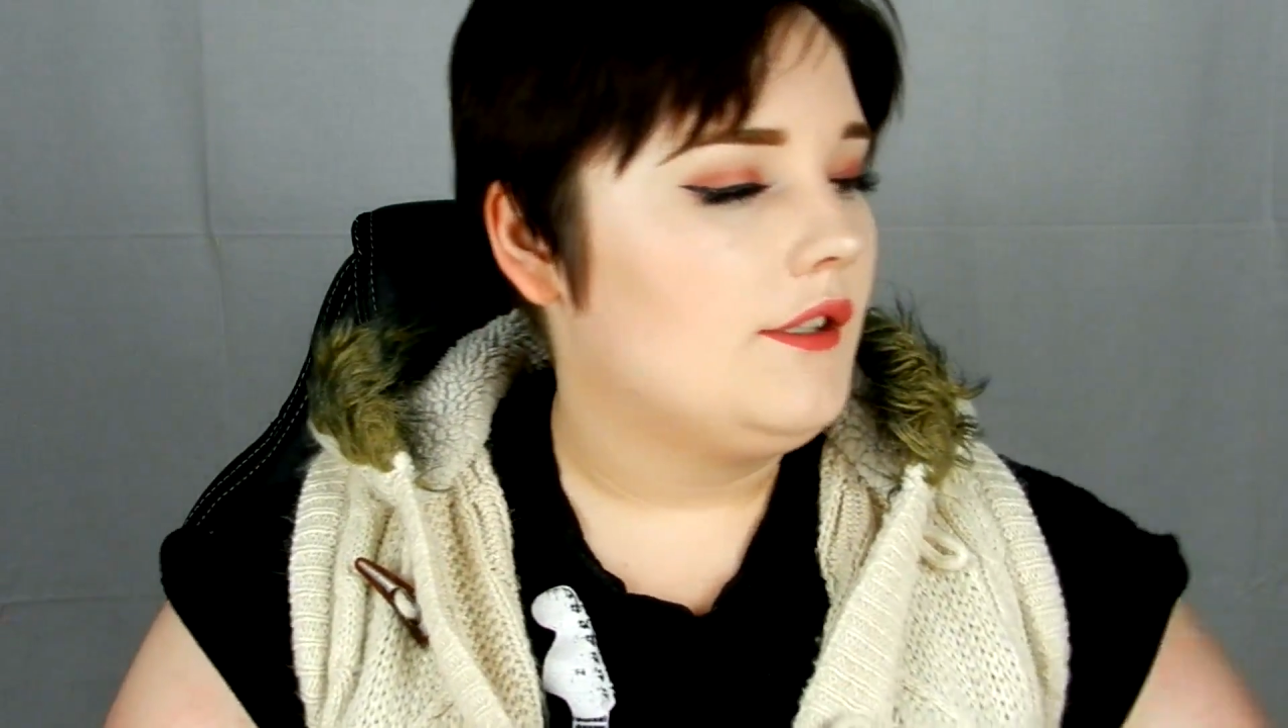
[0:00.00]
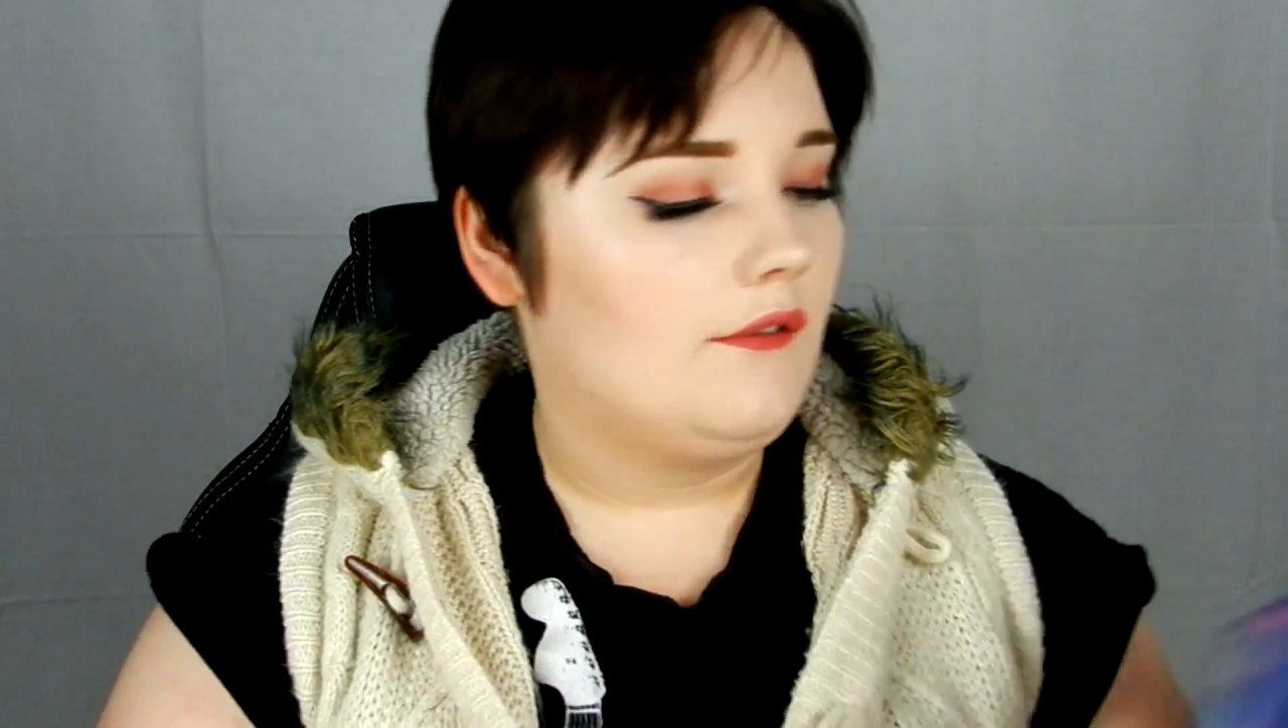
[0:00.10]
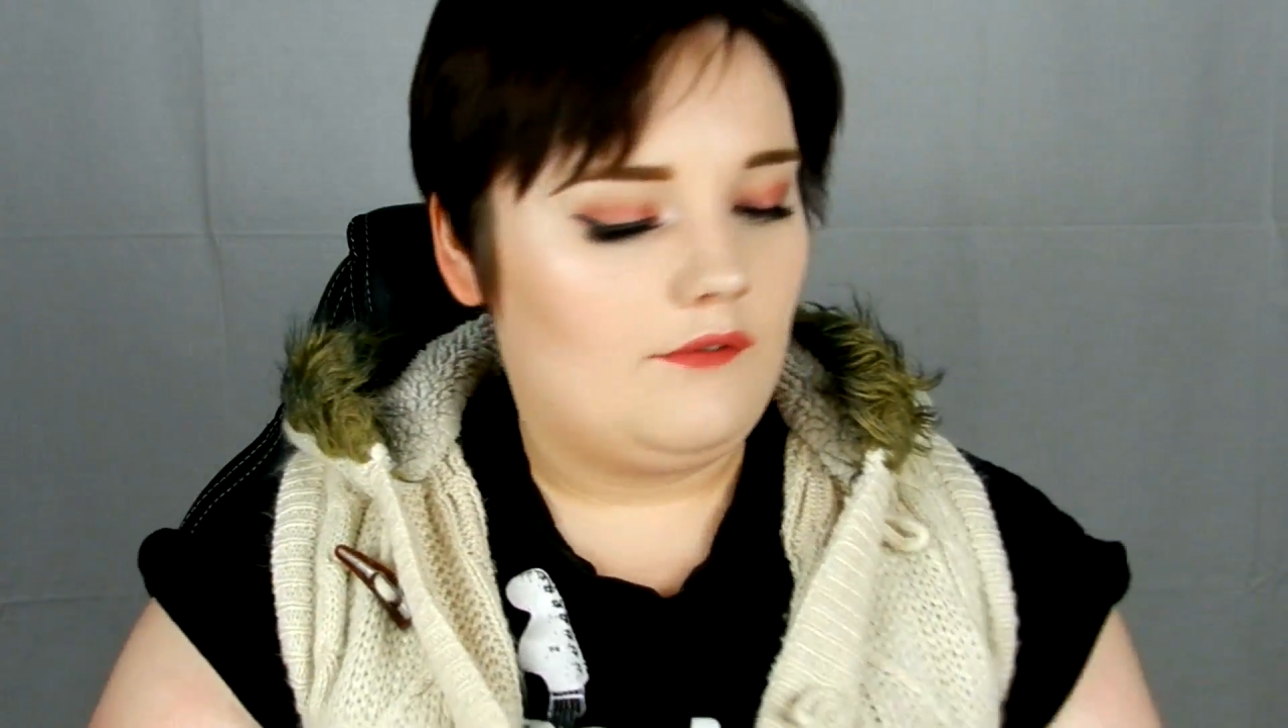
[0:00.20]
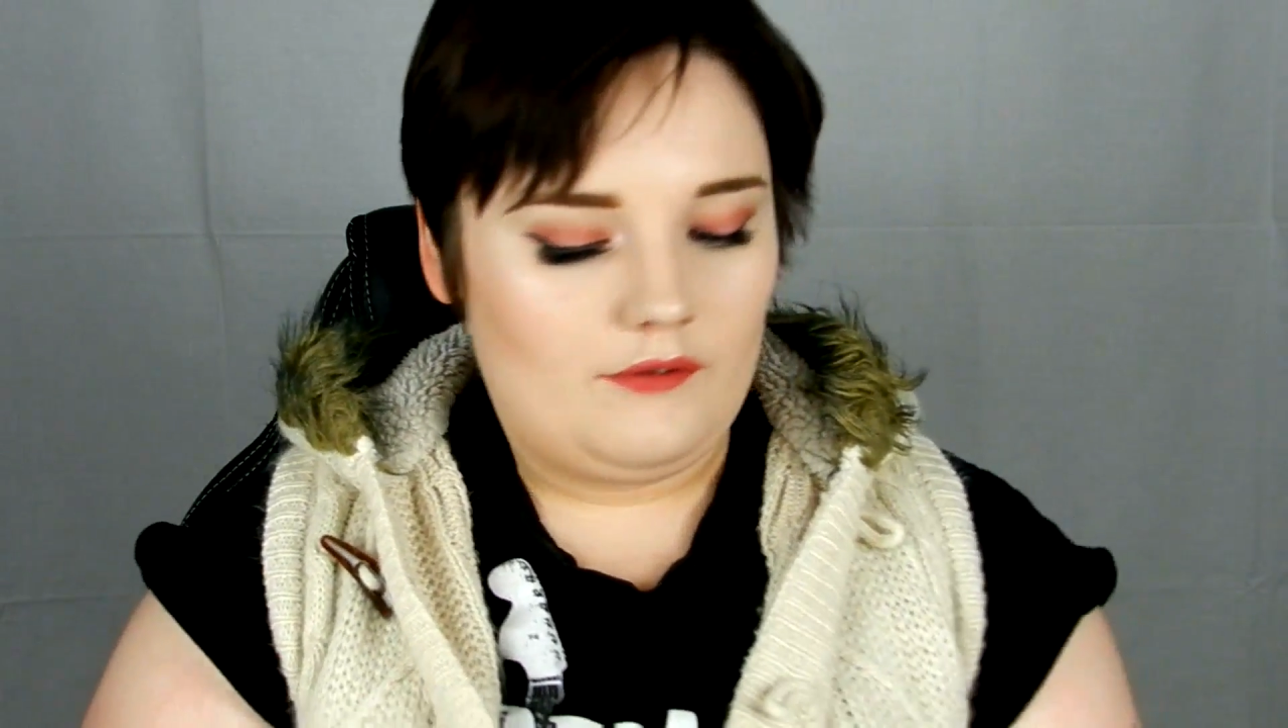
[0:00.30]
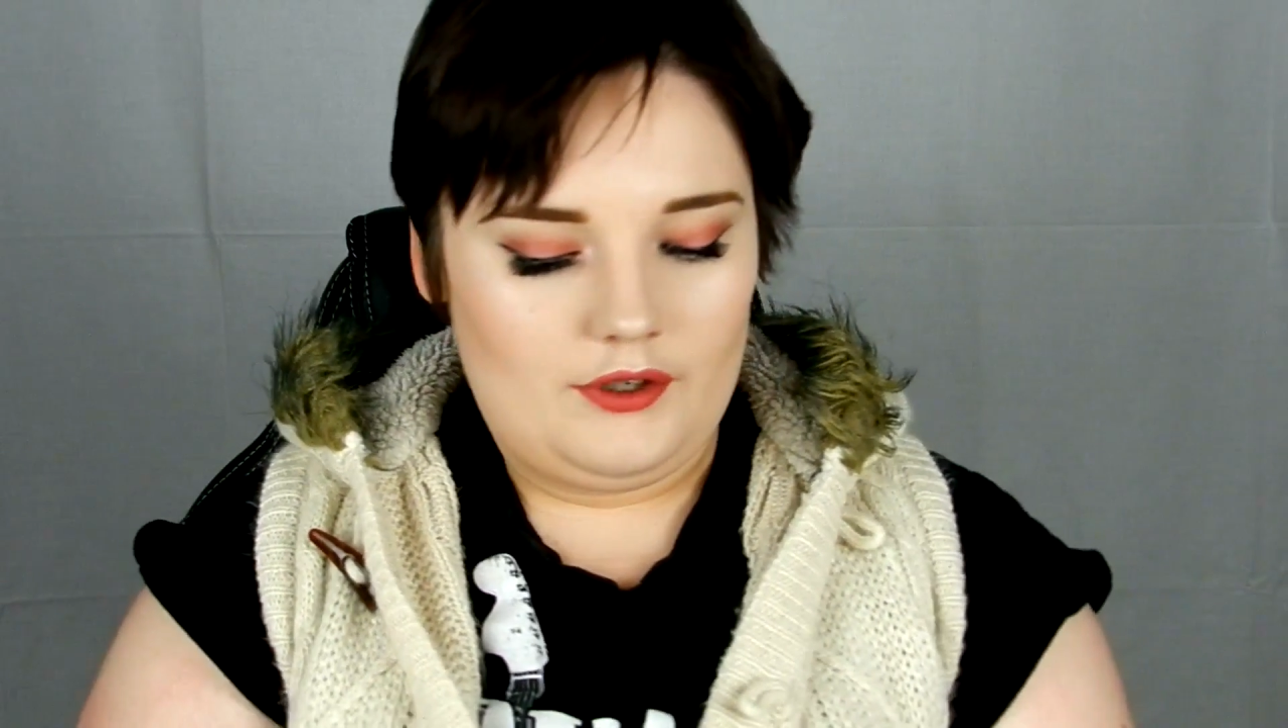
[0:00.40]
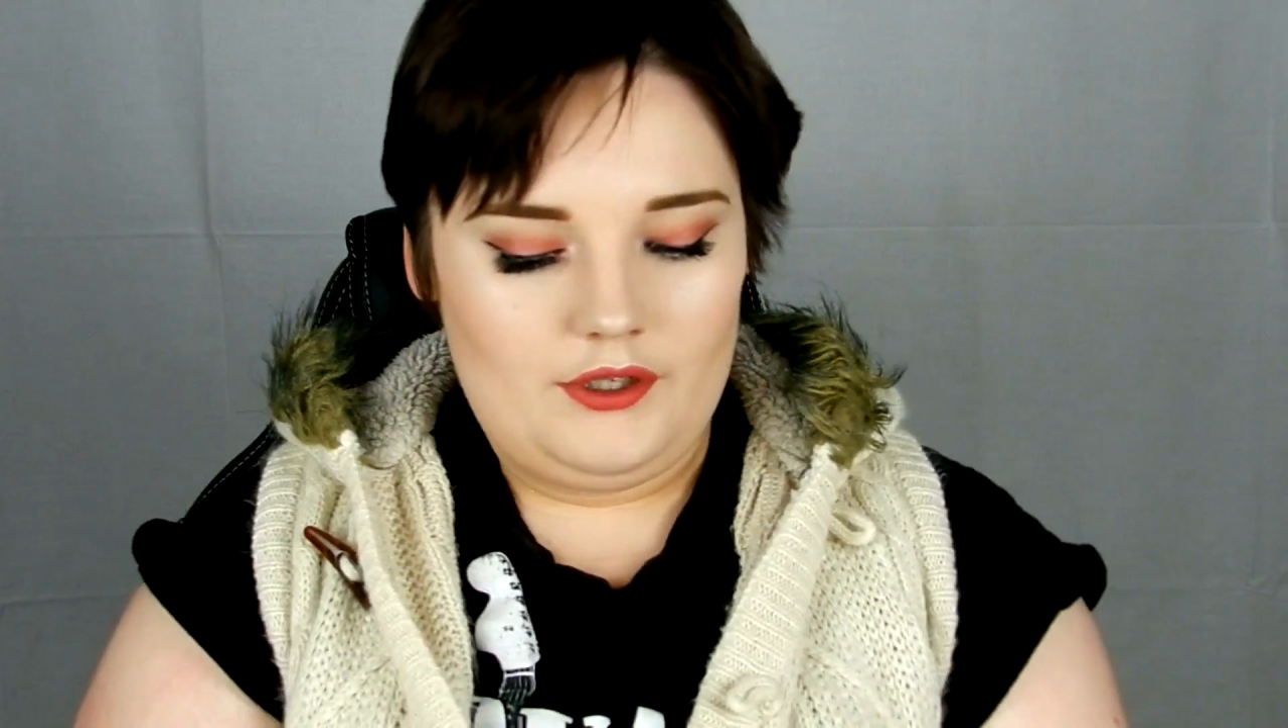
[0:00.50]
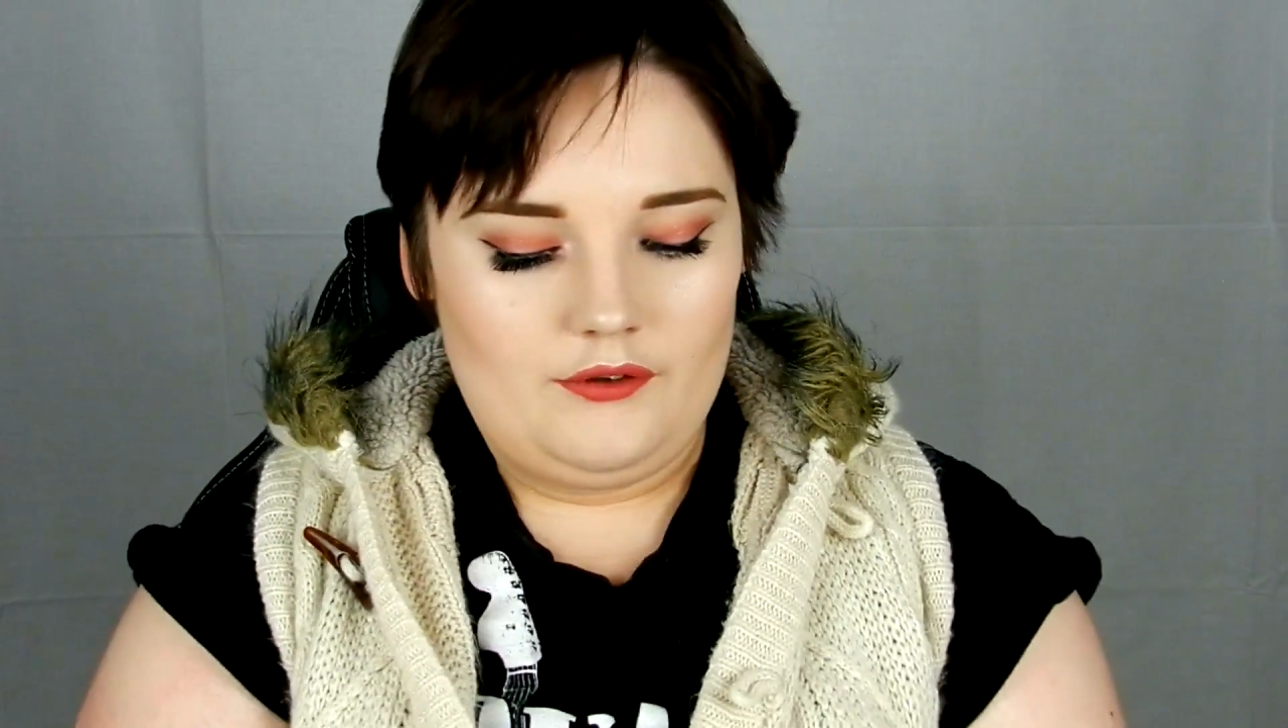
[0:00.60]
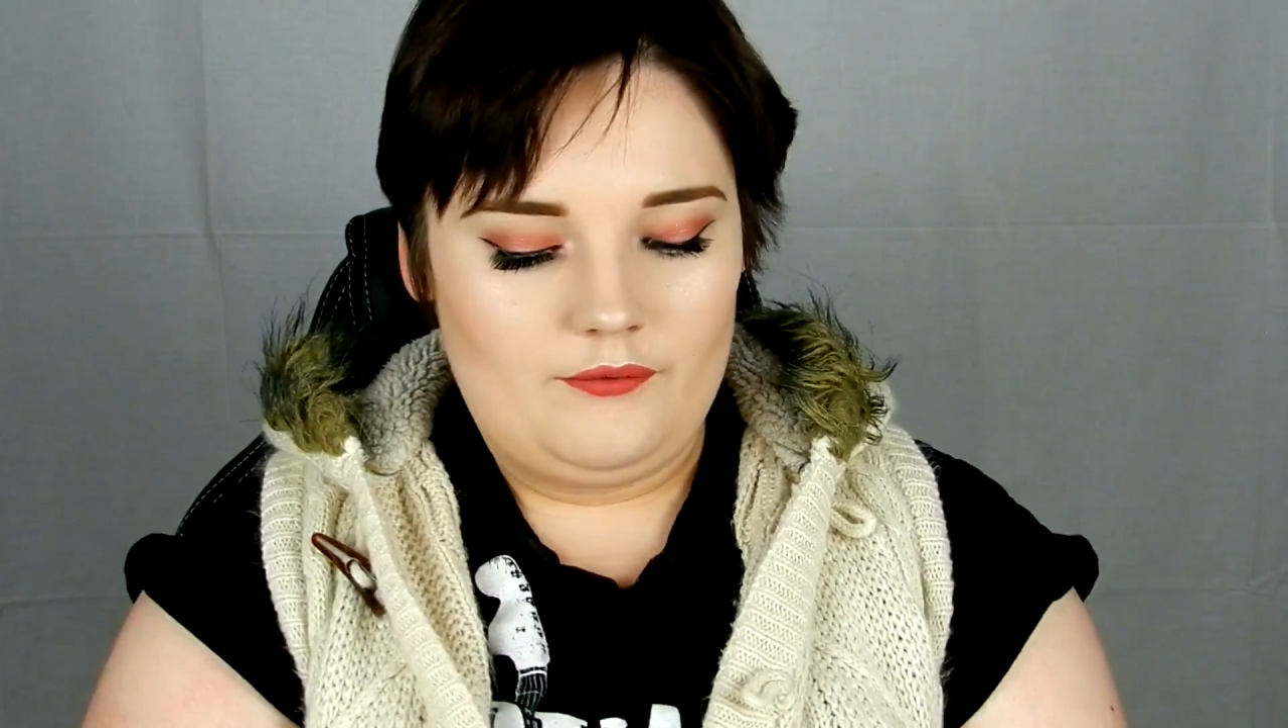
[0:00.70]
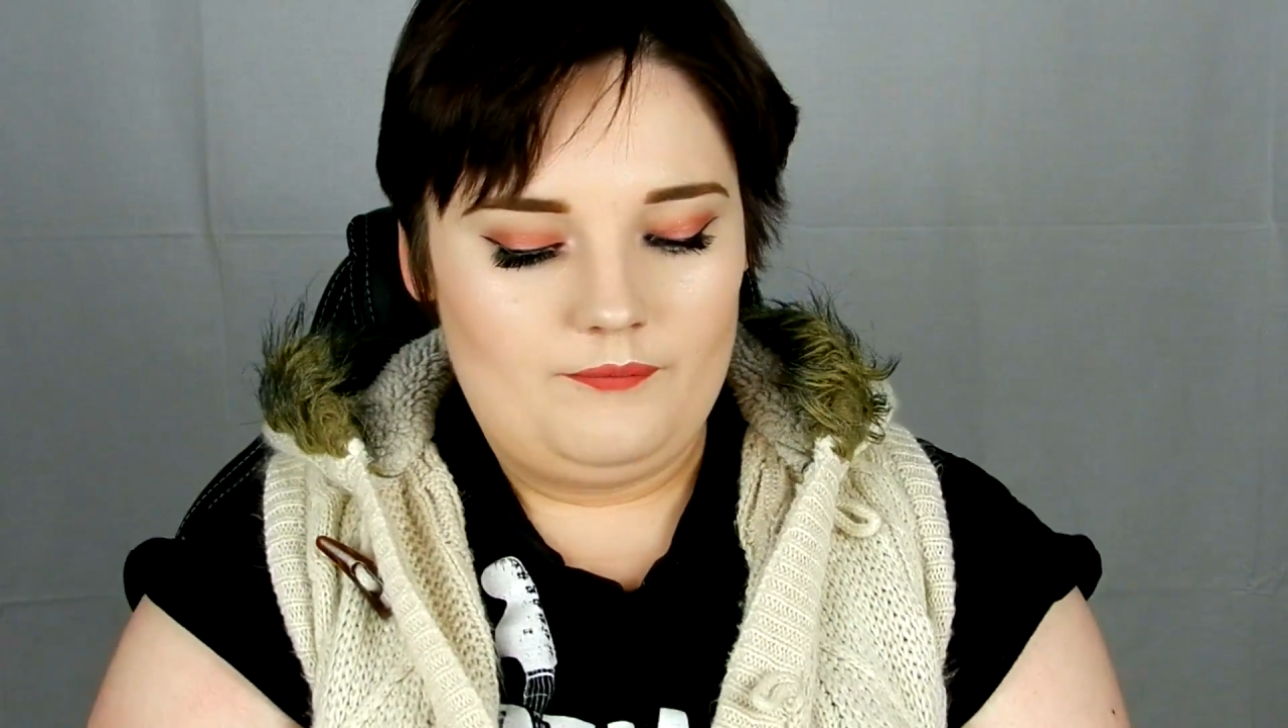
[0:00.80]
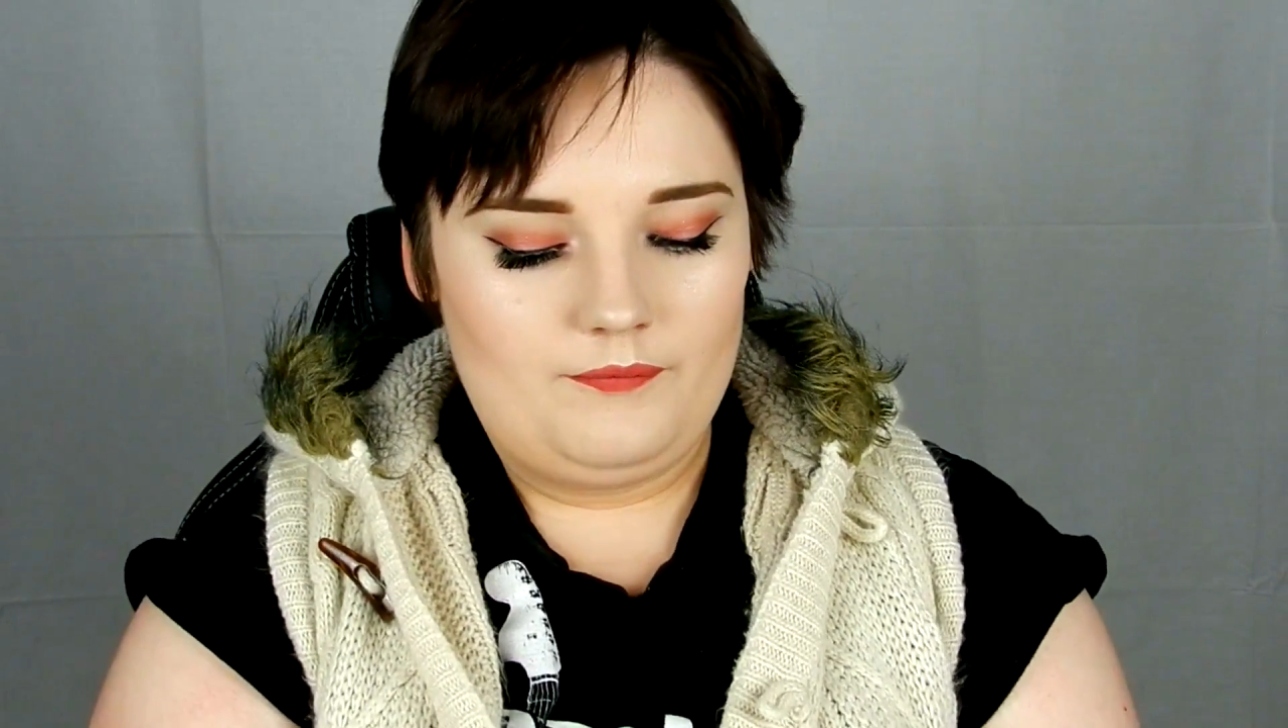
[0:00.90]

it for you.